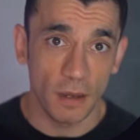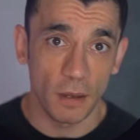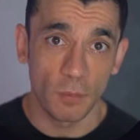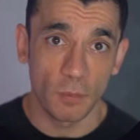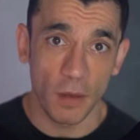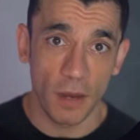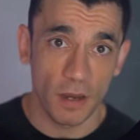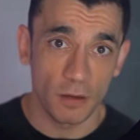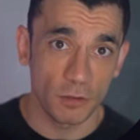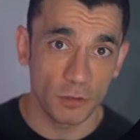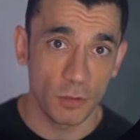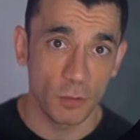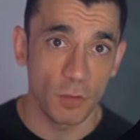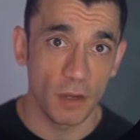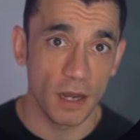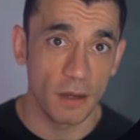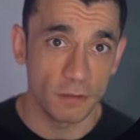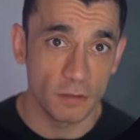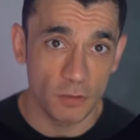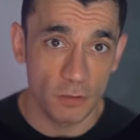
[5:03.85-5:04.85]
without someone
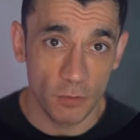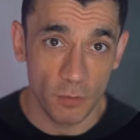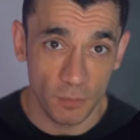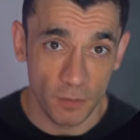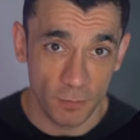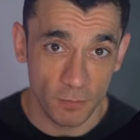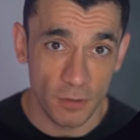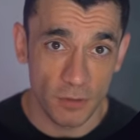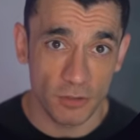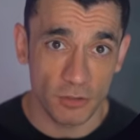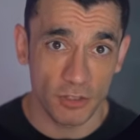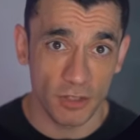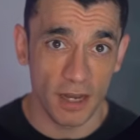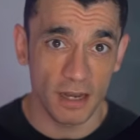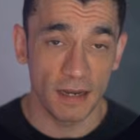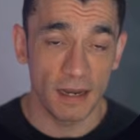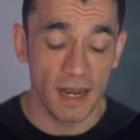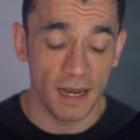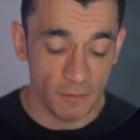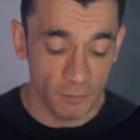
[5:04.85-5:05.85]
having to remember to
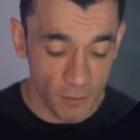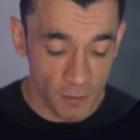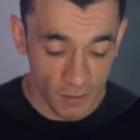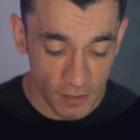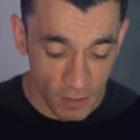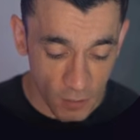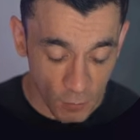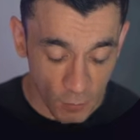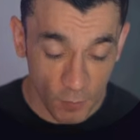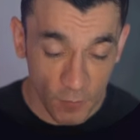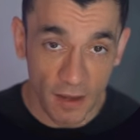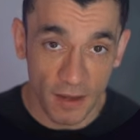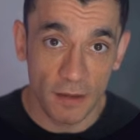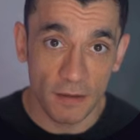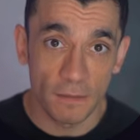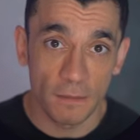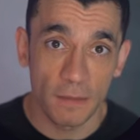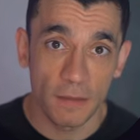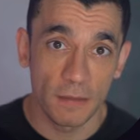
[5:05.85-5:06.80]
check every single week.